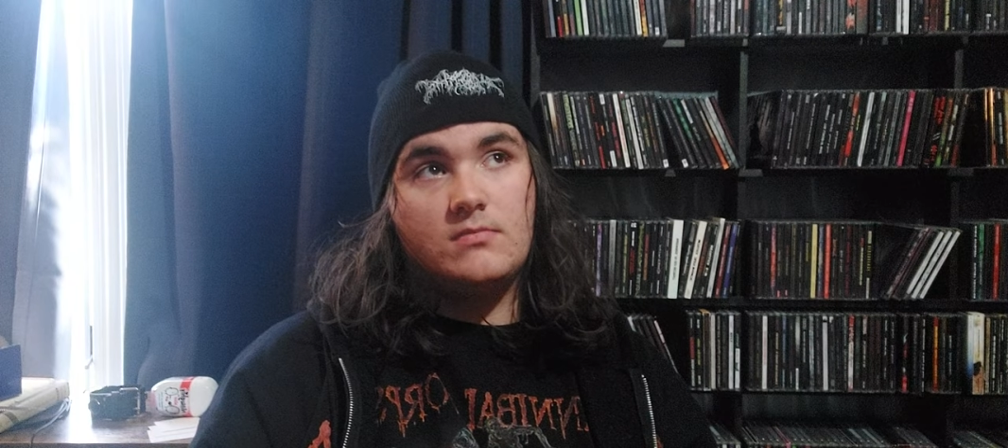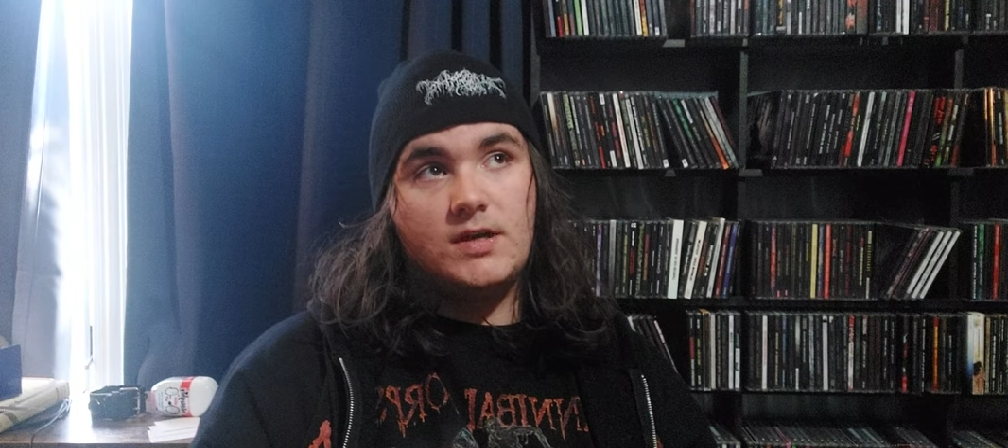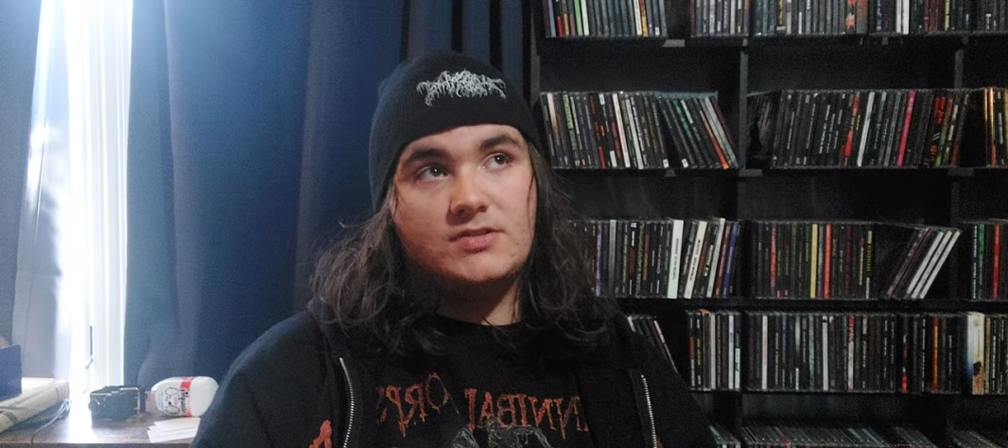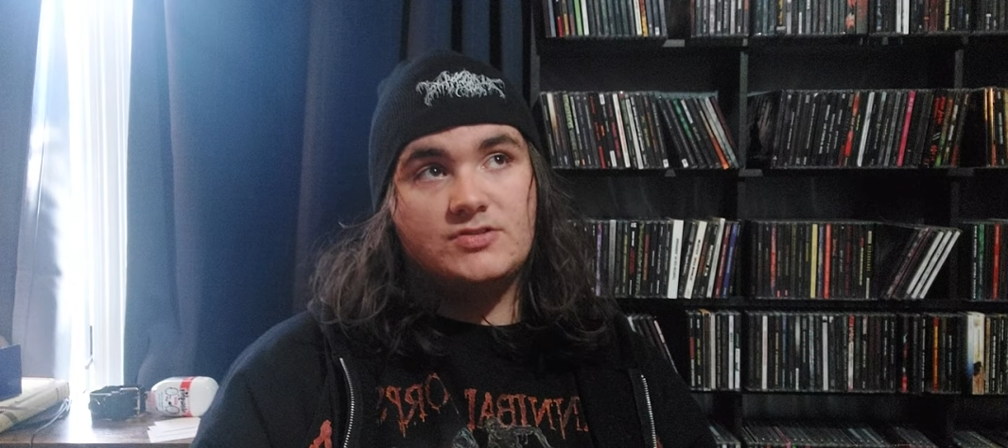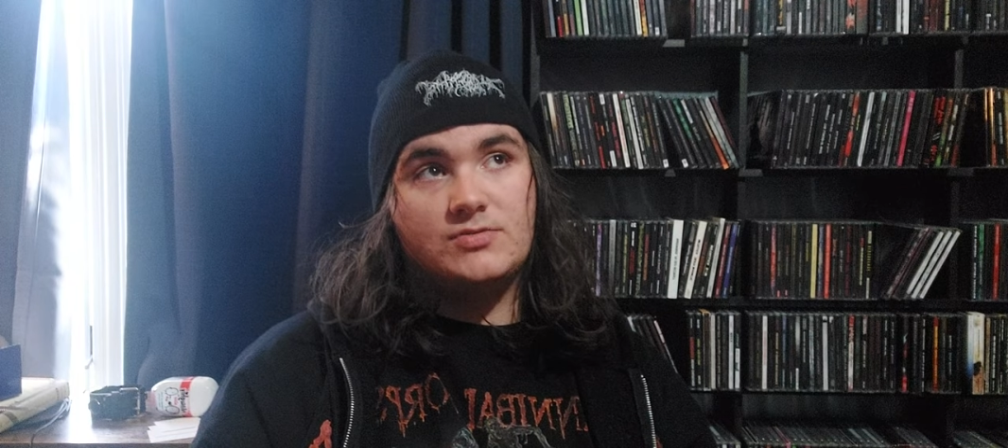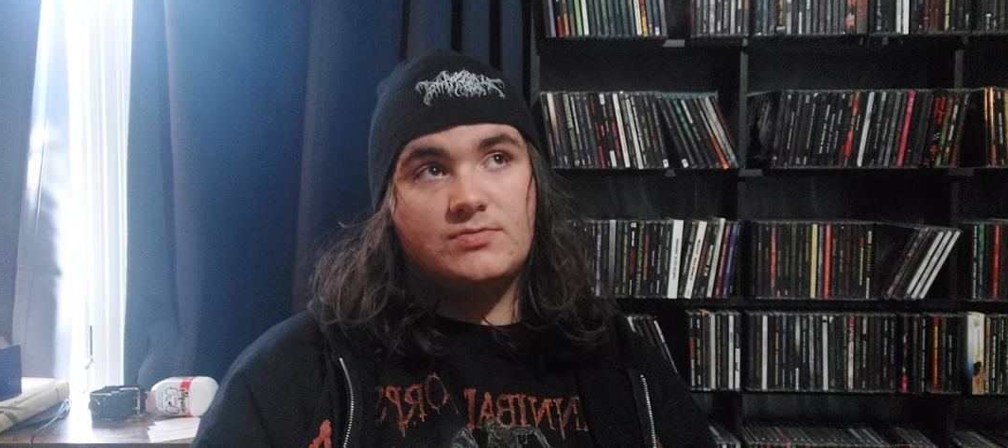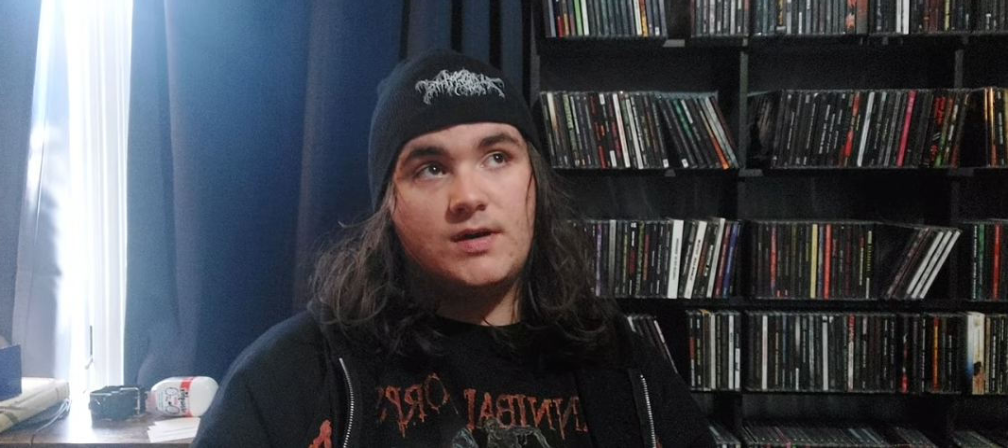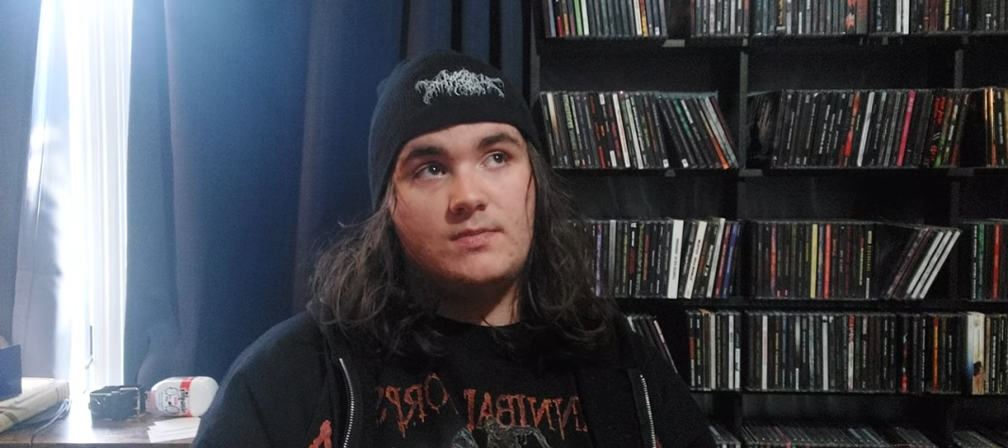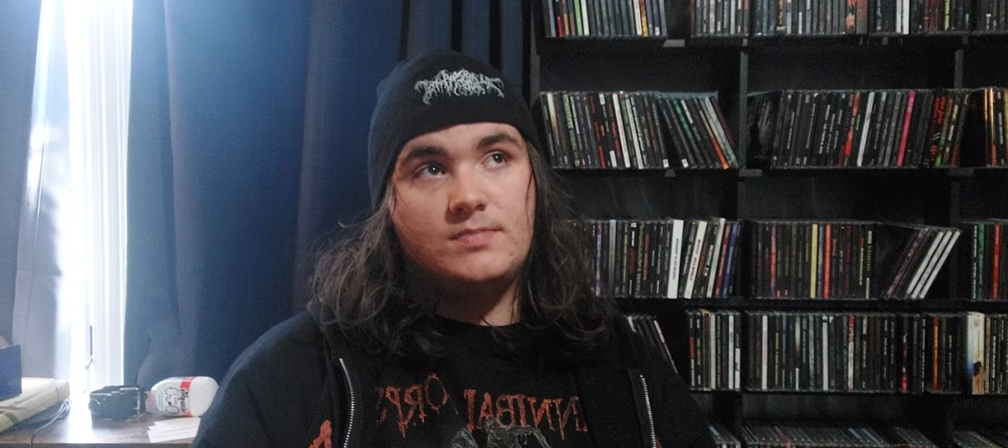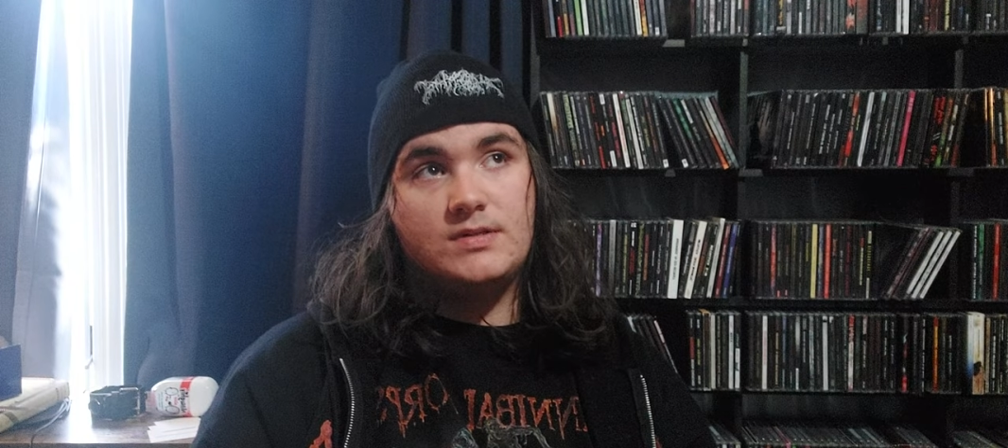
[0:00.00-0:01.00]
Master
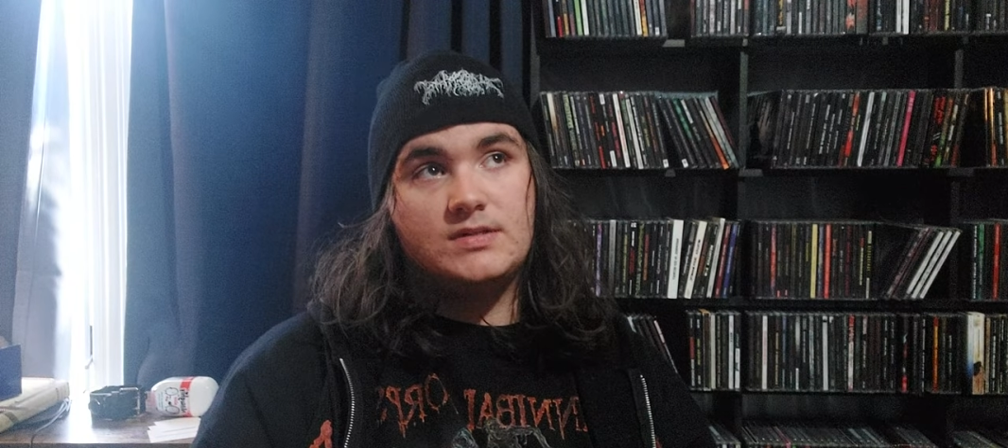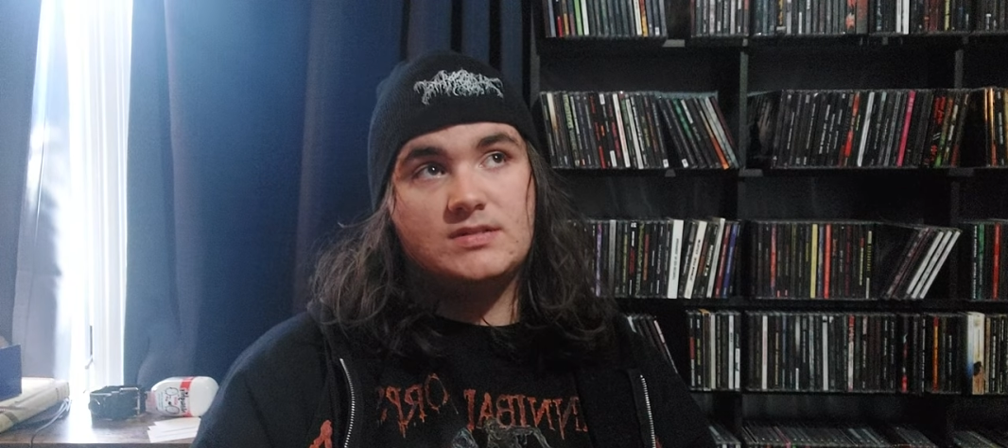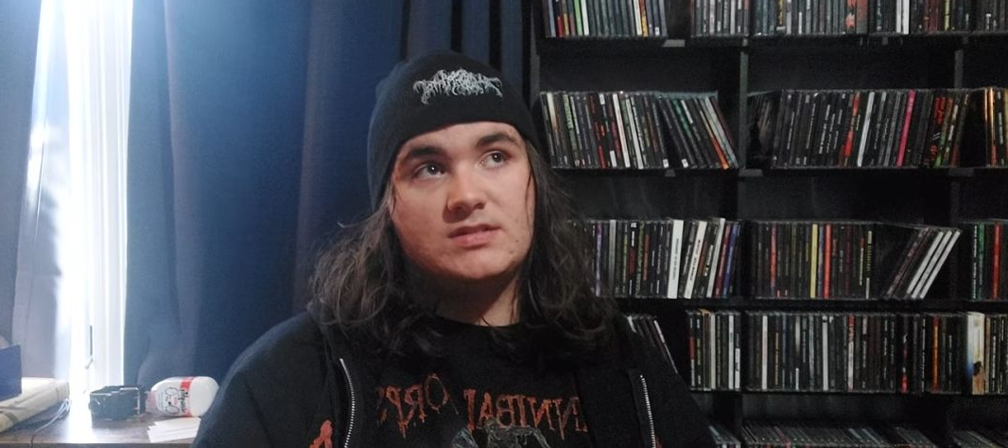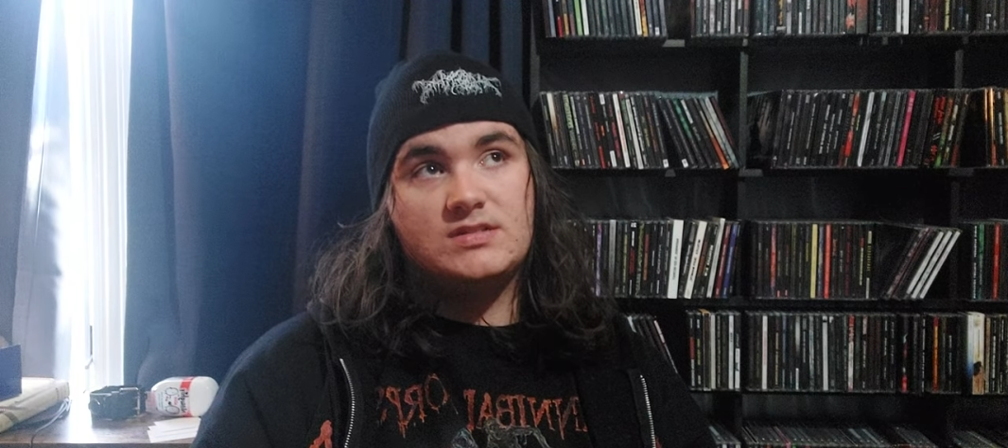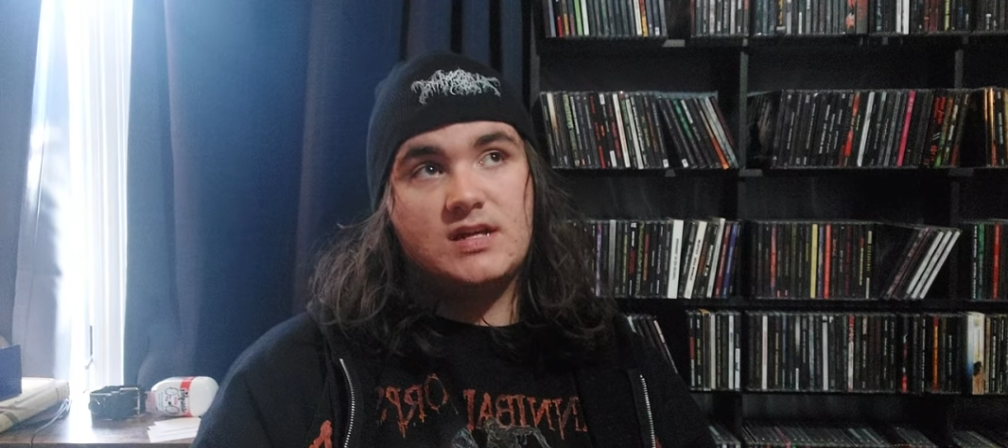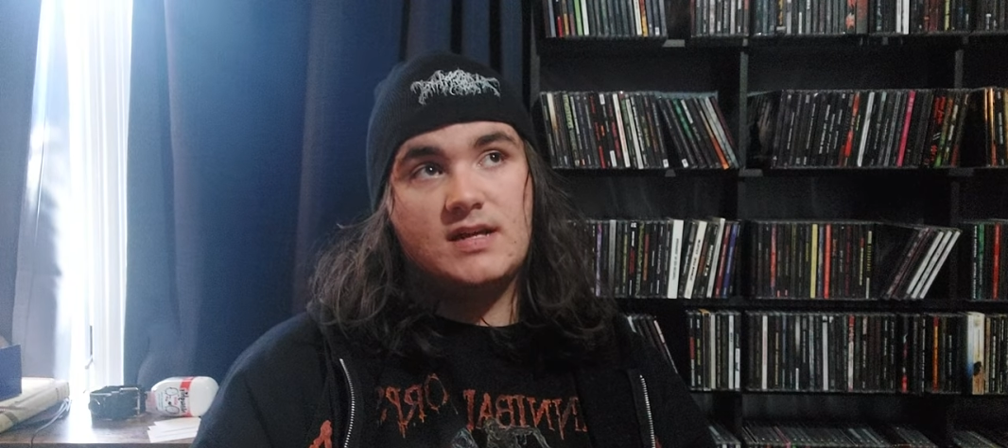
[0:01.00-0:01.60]
Puppets,